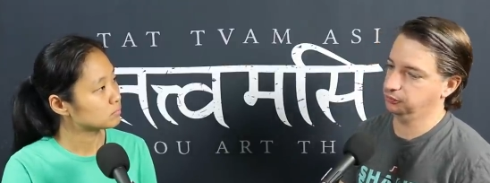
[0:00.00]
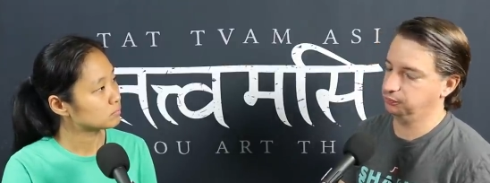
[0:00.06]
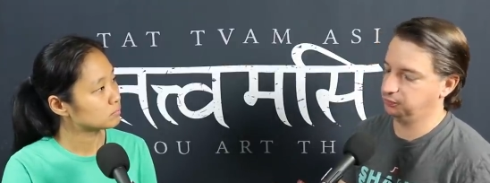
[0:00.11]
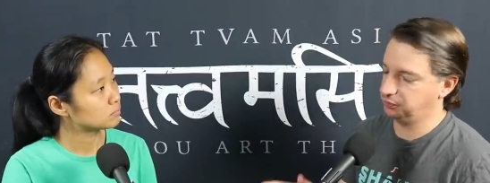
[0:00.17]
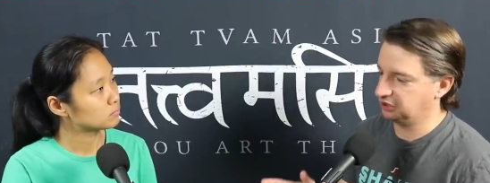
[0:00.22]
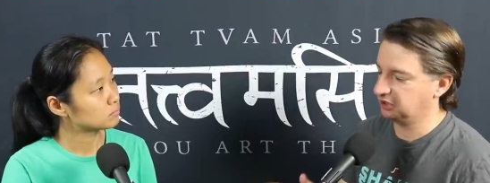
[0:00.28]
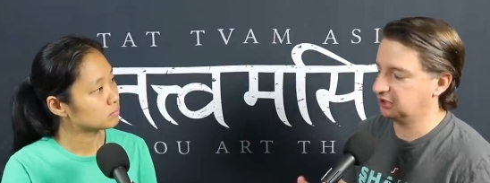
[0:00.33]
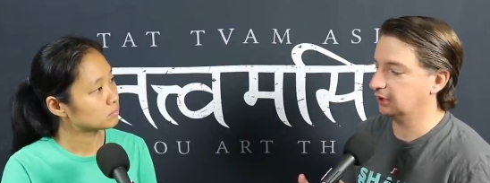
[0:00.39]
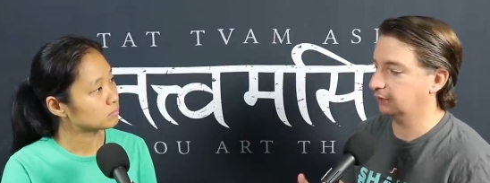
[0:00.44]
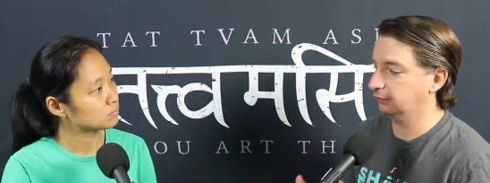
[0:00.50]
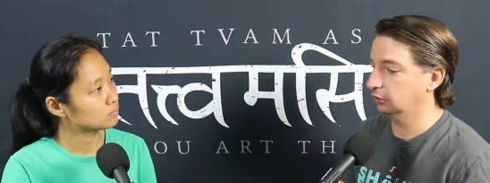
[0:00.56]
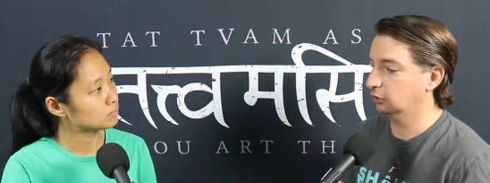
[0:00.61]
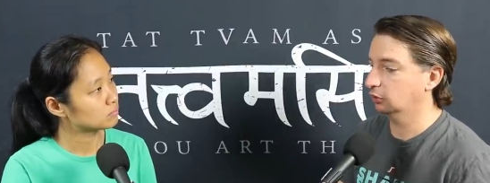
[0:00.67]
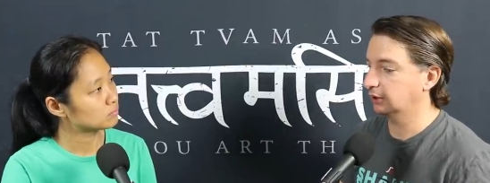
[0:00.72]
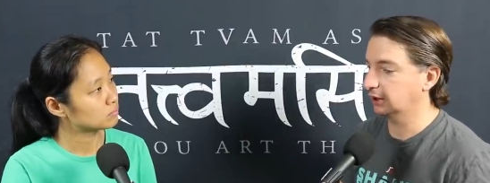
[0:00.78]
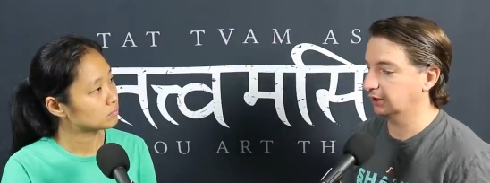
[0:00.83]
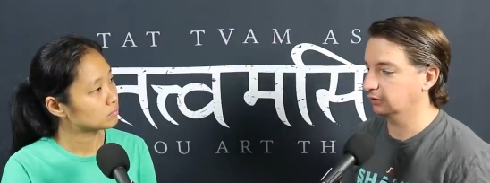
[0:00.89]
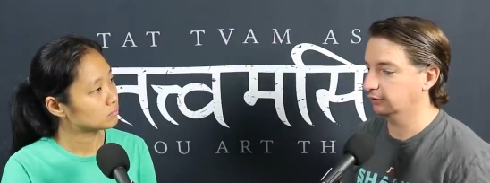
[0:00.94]
Speaker 1: particularly if we
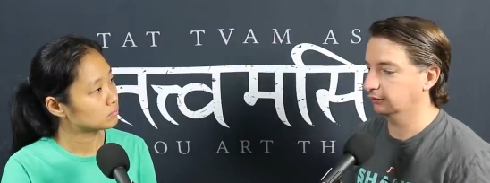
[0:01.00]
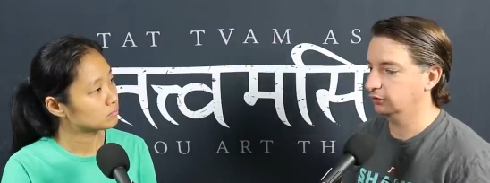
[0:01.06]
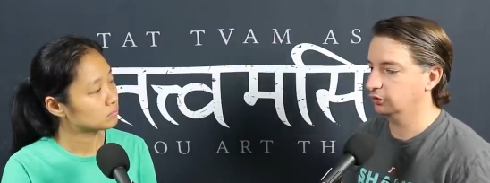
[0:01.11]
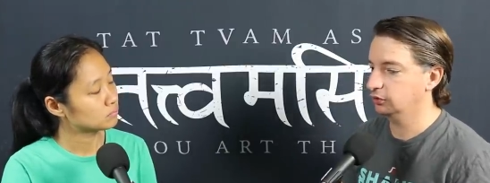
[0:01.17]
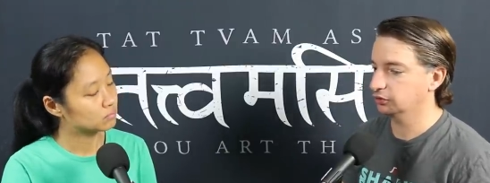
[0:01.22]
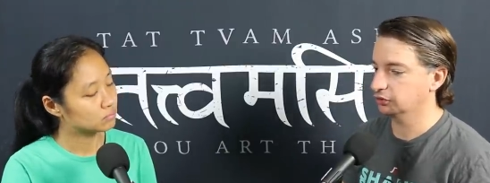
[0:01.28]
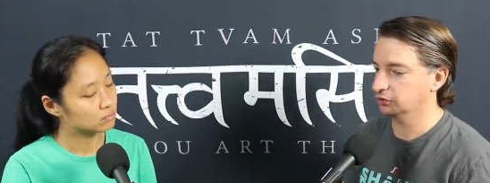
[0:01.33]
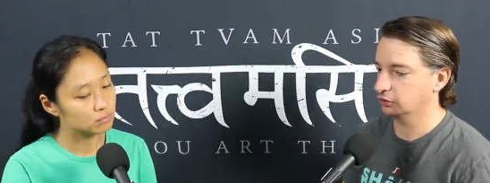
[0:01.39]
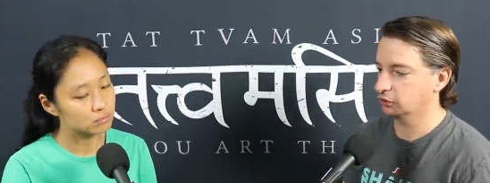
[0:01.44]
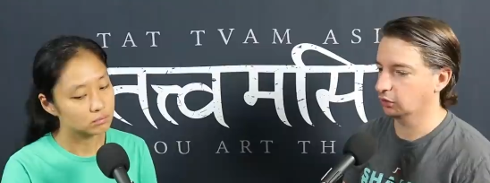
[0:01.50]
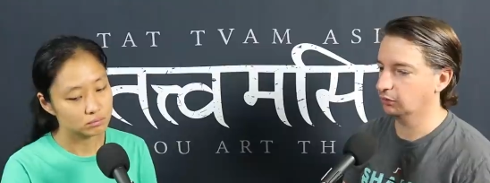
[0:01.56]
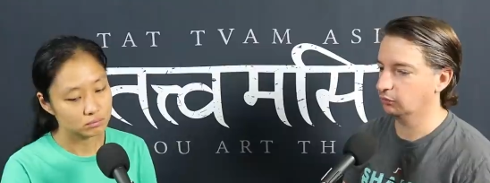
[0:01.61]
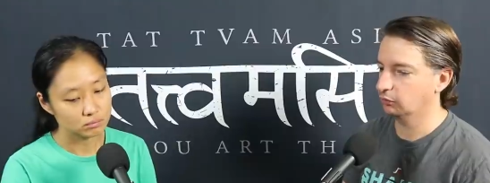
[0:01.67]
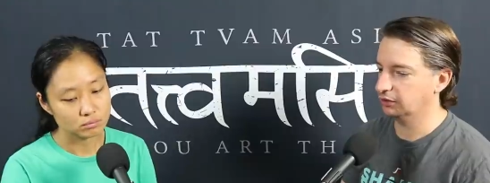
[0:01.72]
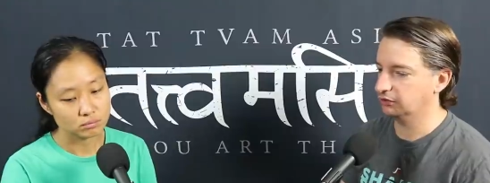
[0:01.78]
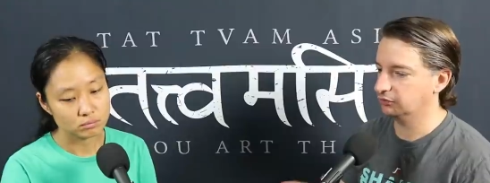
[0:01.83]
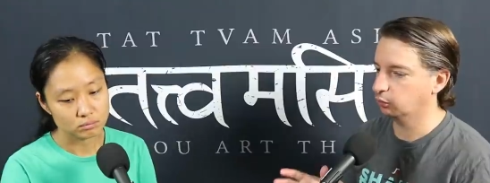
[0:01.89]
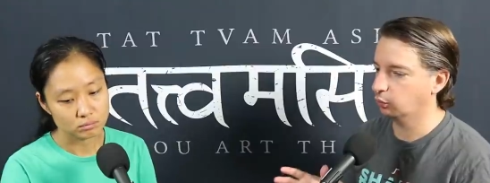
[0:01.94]
look at Confucius, right?
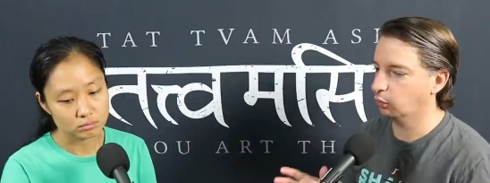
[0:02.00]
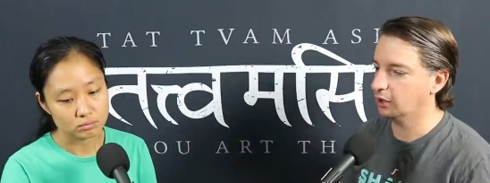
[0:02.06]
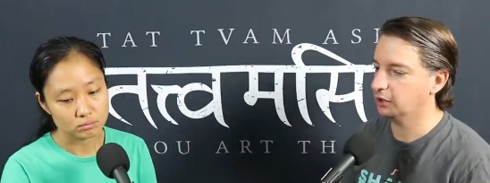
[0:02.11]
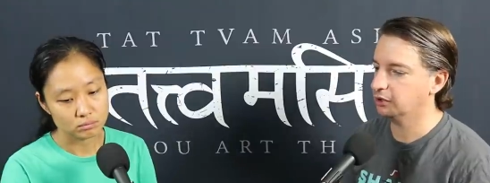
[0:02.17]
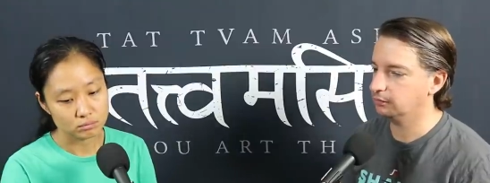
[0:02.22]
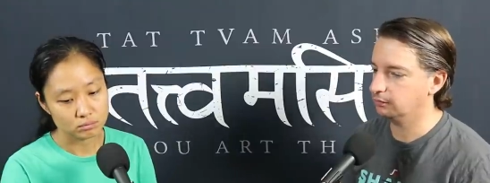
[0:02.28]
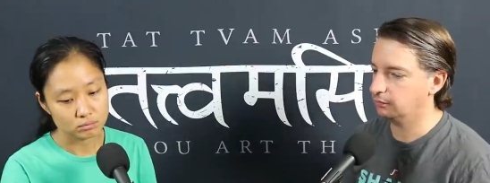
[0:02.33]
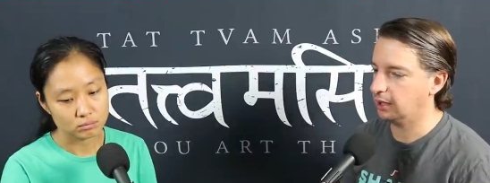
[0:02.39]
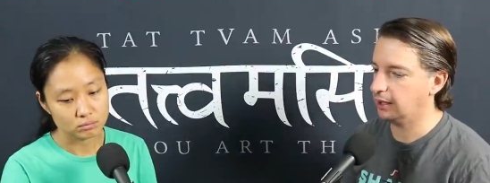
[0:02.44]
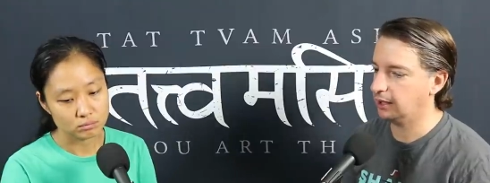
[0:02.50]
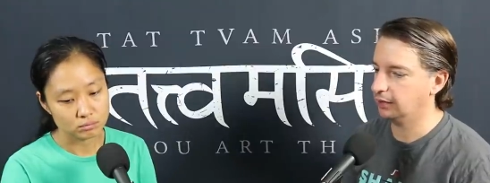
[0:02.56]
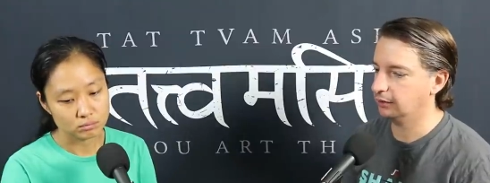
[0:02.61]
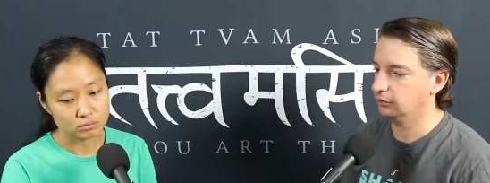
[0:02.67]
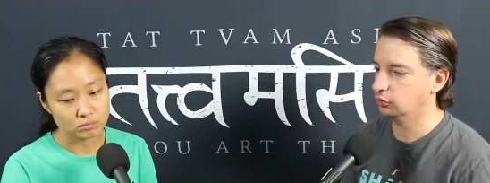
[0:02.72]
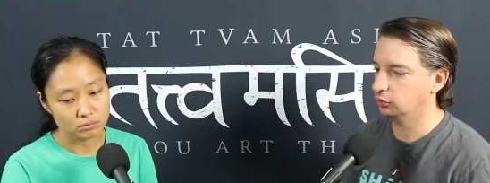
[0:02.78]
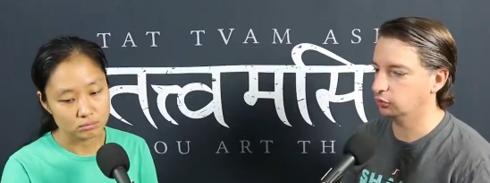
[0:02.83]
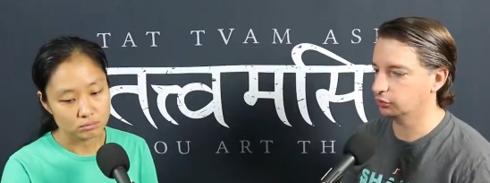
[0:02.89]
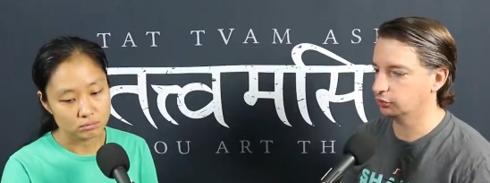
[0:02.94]
It's one man
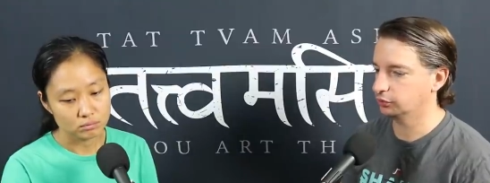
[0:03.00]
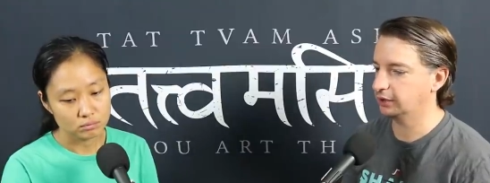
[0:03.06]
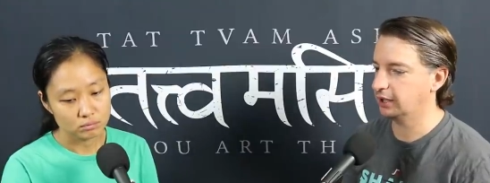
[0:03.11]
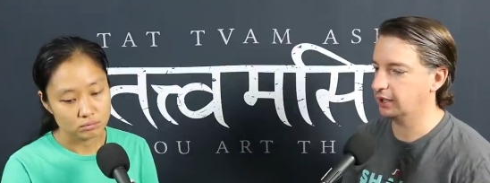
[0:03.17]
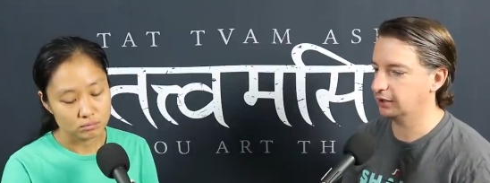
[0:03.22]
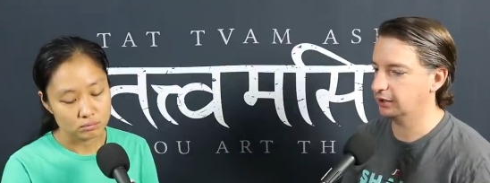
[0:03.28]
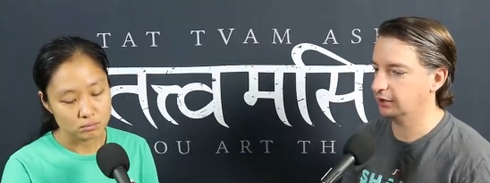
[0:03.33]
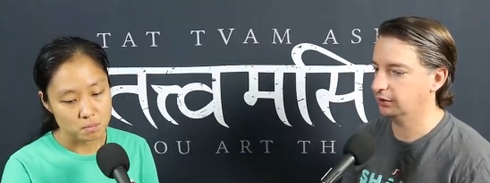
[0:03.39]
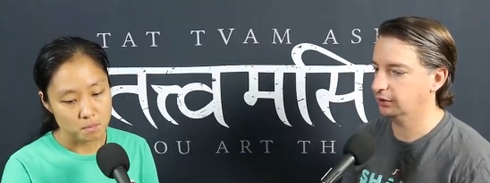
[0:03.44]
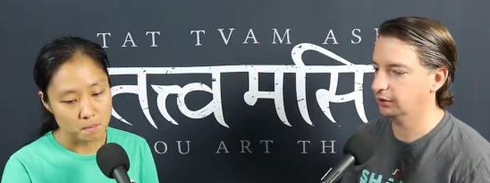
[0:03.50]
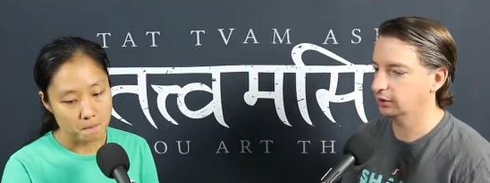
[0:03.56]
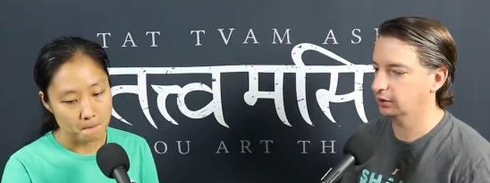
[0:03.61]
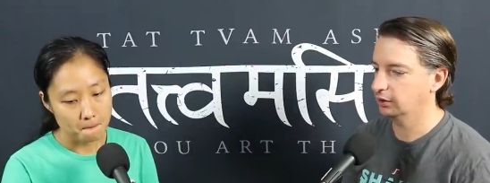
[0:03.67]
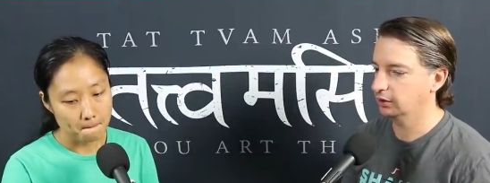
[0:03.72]
who created